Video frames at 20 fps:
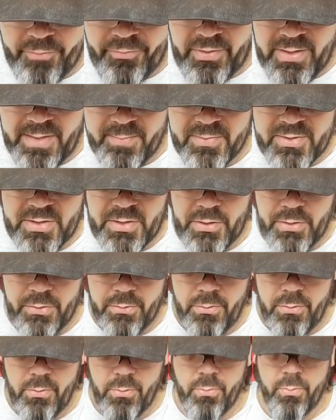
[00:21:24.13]
of the
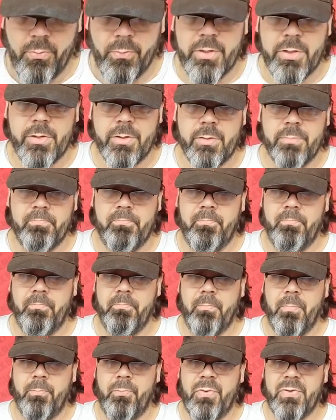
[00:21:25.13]
MCU, which
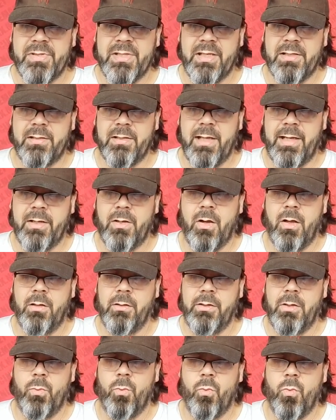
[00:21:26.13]
present like all
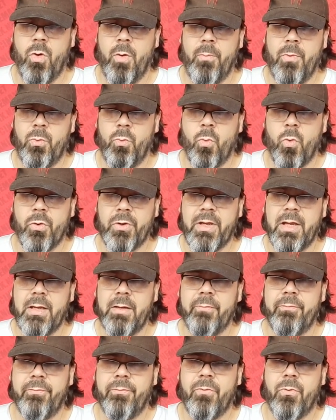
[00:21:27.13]
the women
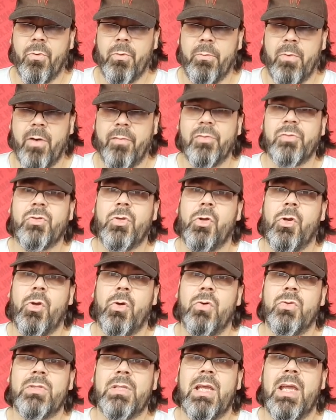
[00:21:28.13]
working for Marvel
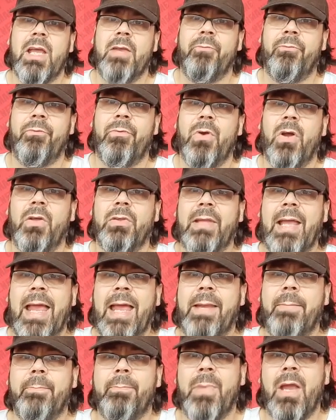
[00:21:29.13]
Studios in front
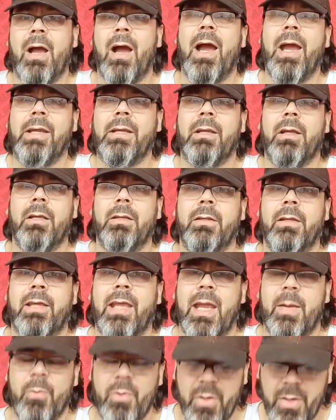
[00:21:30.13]
and behind the
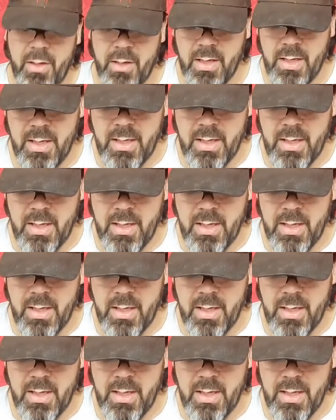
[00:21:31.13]
camera.